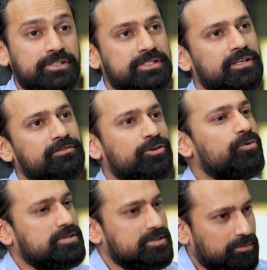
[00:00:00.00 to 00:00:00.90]
still view
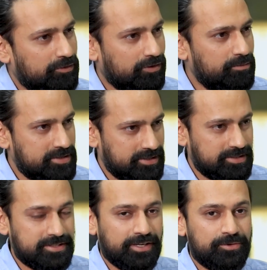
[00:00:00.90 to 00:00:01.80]
us as a performance
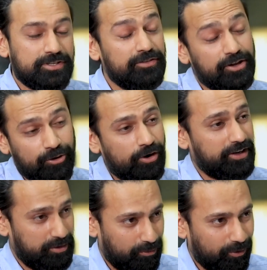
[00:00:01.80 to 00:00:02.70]
agency. I would say we are not
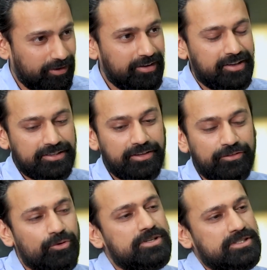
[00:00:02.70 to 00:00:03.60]
anymore. They
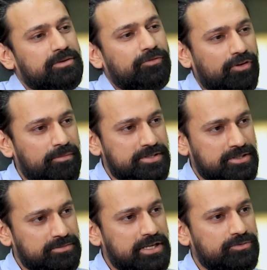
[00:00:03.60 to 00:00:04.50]
view us as a performance
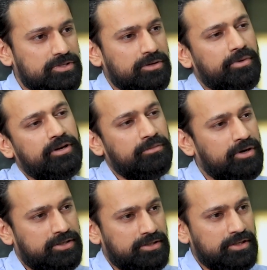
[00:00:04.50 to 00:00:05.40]
agency. That was our bread and
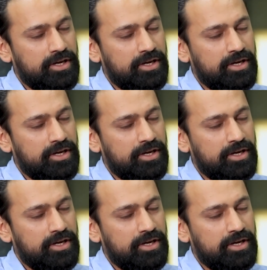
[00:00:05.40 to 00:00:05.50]
butter.